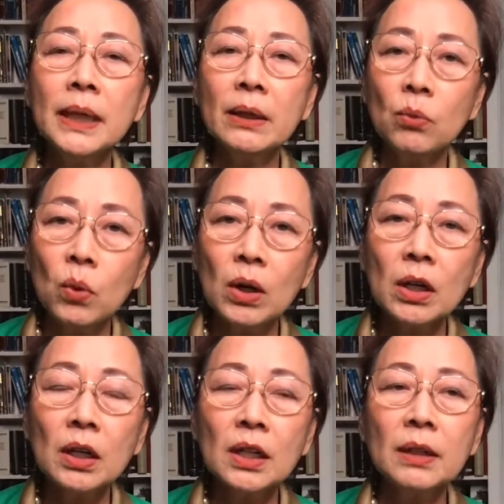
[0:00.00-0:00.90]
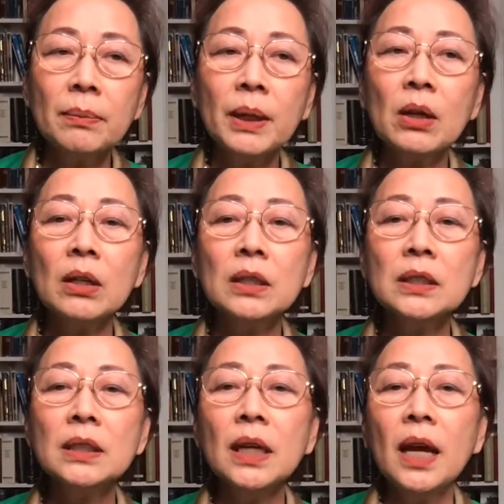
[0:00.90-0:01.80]
at work
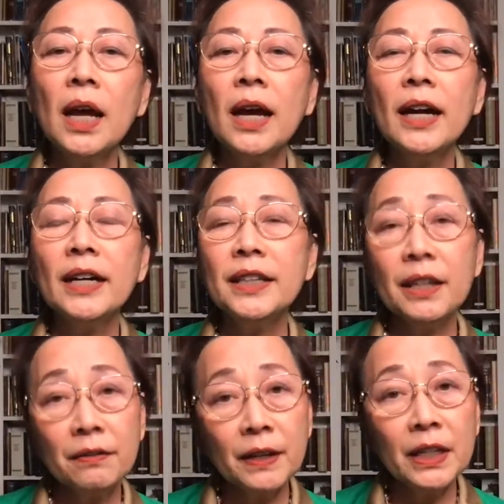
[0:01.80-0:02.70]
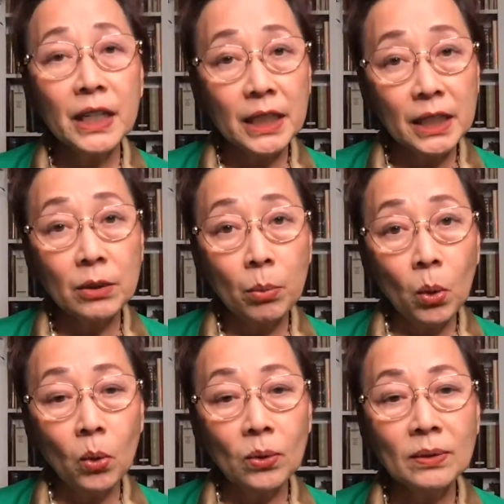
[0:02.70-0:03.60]
because they are very
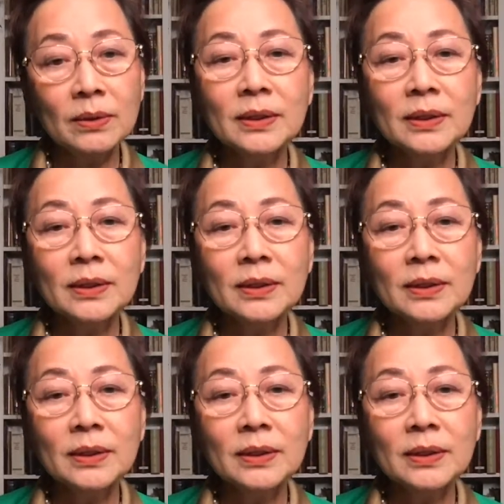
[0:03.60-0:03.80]
irritable.